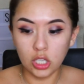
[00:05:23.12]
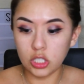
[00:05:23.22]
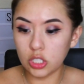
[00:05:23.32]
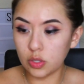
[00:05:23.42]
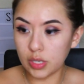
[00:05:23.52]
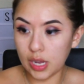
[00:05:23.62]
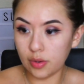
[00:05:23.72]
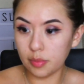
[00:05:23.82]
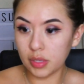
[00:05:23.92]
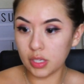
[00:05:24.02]
So now
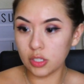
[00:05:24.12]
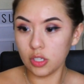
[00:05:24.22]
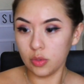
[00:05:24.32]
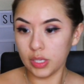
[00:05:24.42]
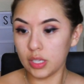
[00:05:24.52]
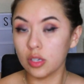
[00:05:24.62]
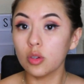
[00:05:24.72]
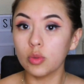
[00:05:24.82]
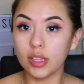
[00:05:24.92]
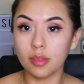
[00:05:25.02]
I'm gonna go
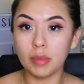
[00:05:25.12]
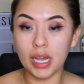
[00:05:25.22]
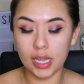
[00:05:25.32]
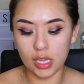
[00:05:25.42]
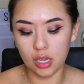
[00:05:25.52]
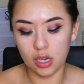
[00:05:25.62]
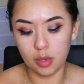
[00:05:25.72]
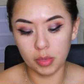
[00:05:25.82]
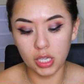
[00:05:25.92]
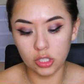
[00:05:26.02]
in with
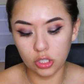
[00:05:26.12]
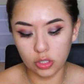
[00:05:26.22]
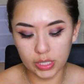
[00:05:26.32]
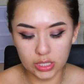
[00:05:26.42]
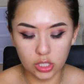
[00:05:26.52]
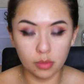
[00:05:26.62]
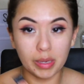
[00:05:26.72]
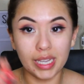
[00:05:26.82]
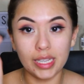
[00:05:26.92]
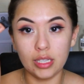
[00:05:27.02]
my color corrector
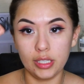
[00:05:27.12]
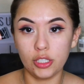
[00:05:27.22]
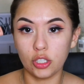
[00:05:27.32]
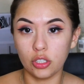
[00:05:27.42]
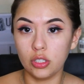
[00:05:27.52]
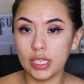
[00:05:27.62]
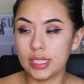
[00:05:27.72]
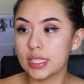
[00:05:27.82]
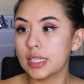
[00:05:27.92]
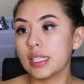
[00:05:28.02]
by LA Girl.
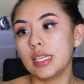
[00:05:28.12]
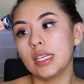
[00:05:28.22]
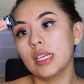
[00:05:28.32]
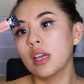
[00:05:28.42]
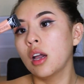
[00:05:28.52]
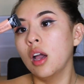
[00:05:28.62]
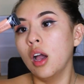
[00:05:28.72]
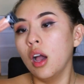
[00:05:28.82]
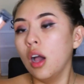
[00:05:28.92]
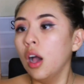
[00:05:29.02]
It's the
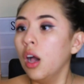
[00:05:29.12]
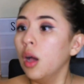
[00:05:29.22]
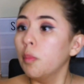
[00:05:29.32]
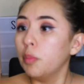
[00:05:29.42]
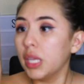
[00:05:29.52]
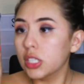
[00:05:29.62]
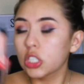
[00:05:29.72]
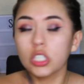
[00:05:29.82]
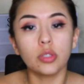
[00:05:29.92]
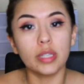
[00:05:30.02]

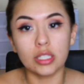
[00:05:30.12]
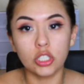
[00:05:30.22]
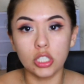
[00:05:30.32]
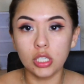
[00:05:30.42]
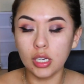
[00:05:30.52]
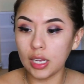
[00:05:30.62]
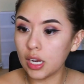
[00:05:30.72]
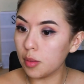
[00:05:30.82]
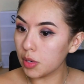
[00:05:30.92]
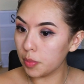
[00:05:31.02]
Peach Corrector,
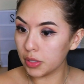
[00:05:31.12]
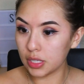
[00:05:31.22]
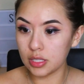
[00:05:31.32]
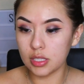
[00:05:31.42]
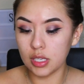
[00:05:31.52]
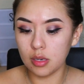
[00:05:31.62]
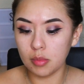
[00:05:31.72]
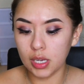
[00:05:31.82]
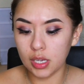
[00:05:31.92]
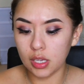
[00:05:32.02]
and I'm gonna put this in
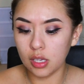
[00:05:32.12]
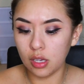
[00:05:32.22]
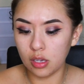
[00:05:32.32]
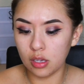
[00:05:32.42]
my,